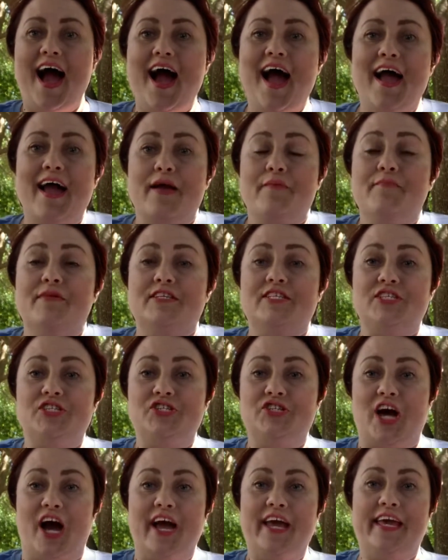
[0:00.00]
Hi, Mrs.
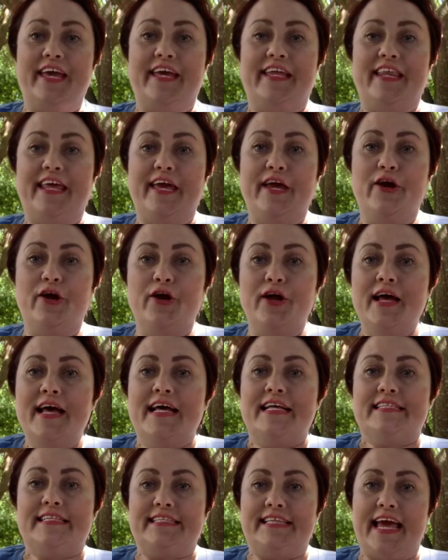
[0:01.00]
Shaheen here.
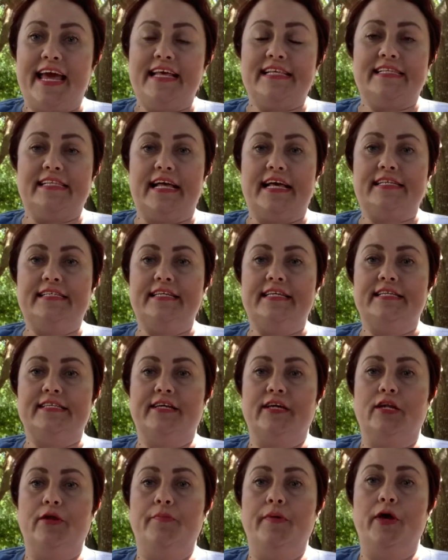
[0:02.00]
Today's lesson is
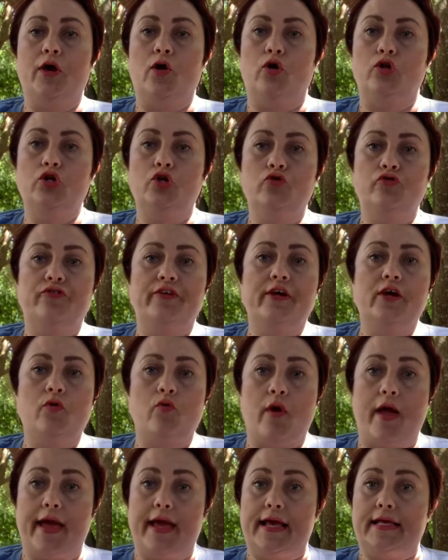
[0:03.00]
going to be on using
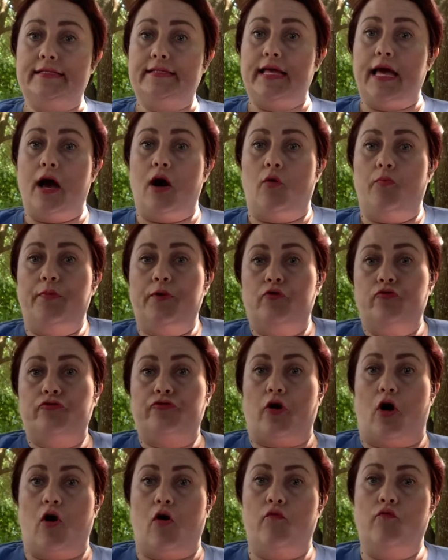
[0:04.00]
arrays to help you
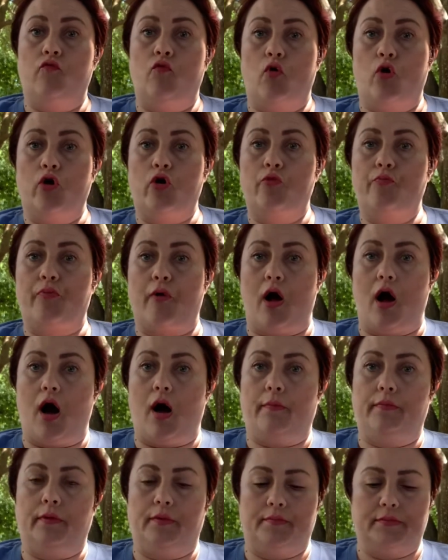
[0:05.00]
solve word
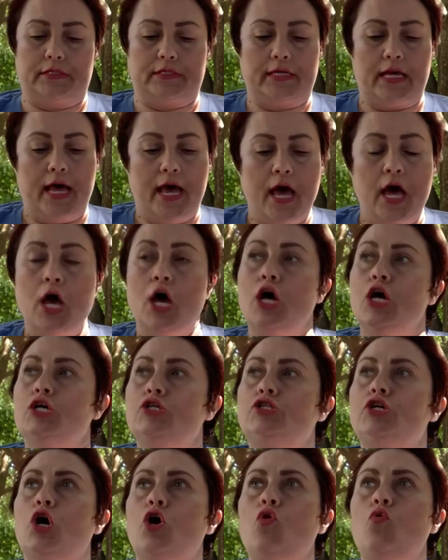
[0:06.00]
problems.
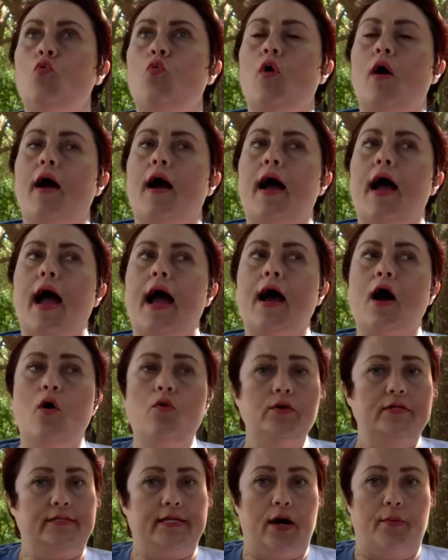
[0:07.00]
So I
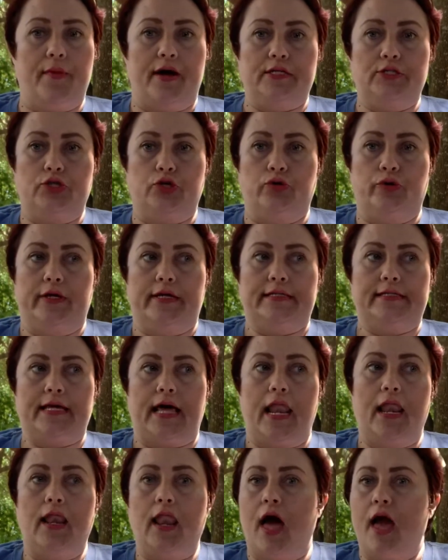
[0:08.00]
always tell my students,
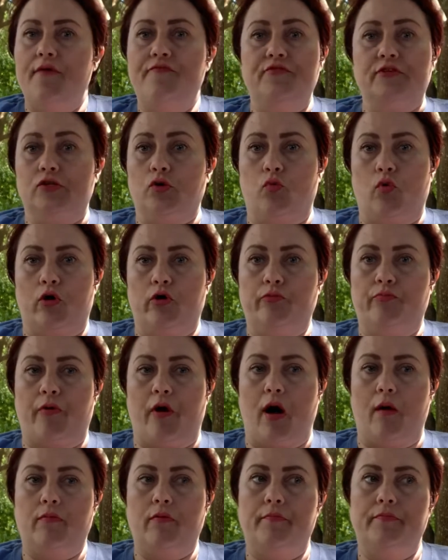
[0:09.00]
life is a word
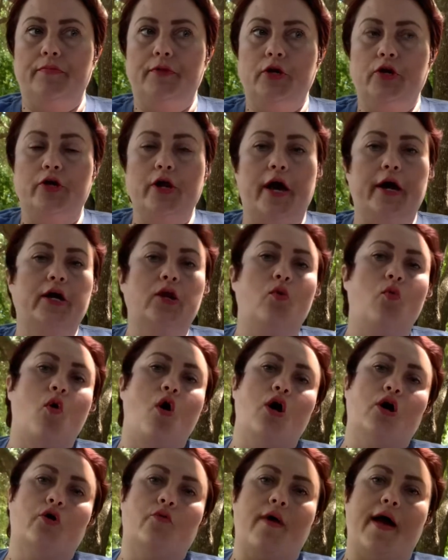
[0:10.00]
problem. You're not going to
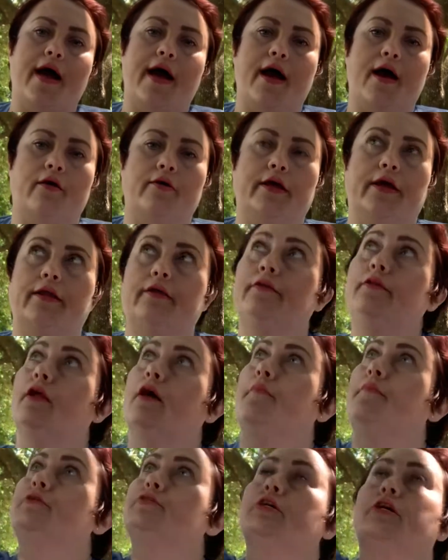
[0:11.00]
walk around and
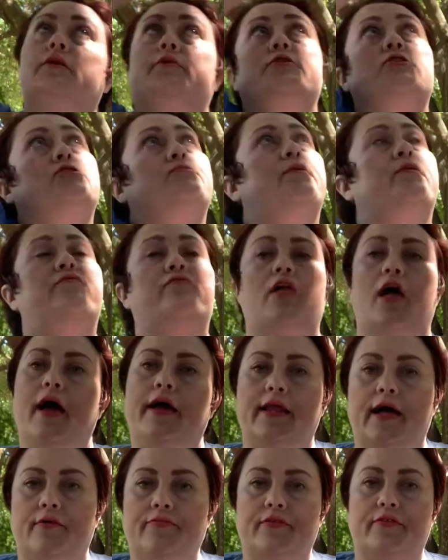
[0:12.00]
numbers are going to just be
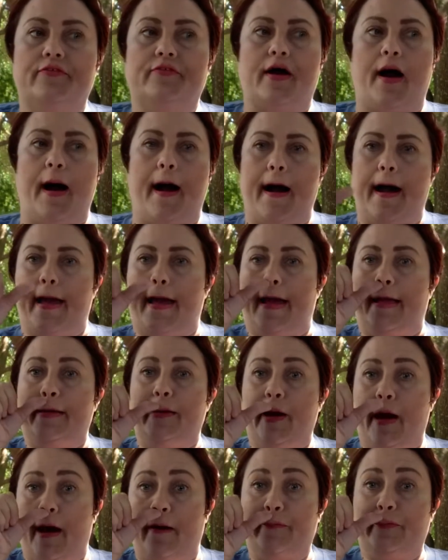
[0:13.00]
flying out the sky and
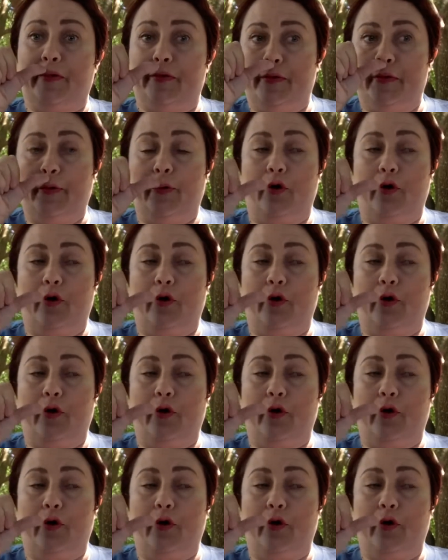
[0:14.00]
you have to